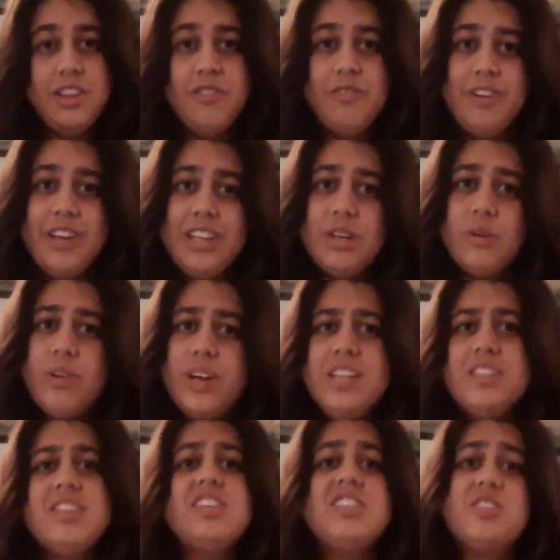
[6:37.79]
When the
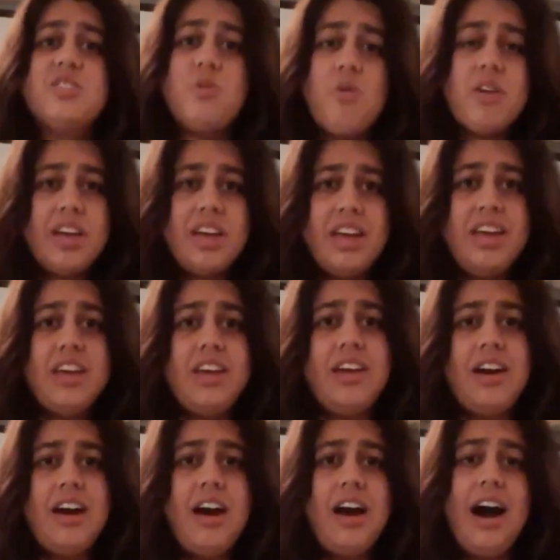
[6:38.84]
queen says, it's
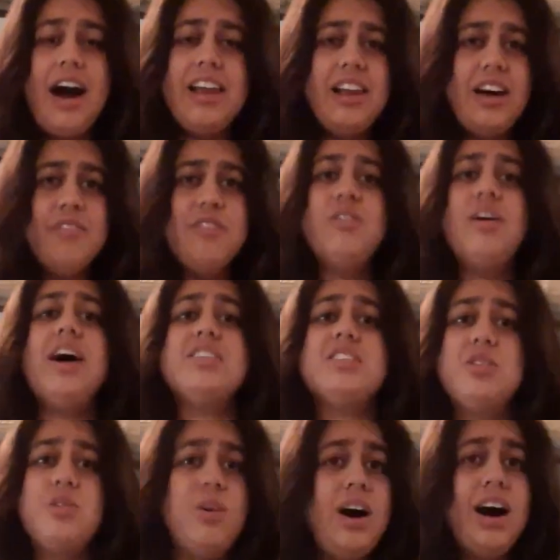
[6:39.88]
okay, I love you as
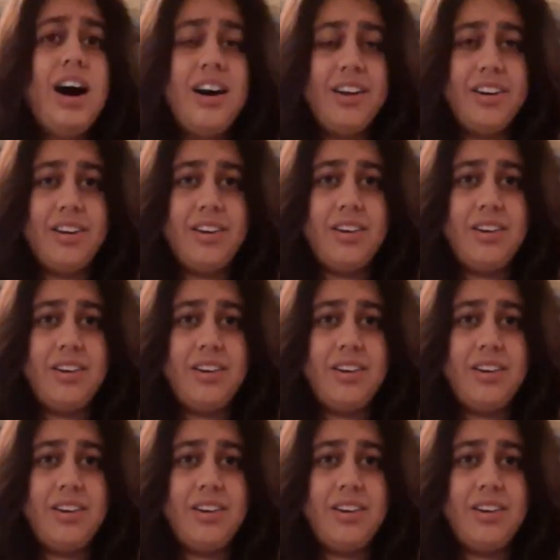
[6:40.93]
you are,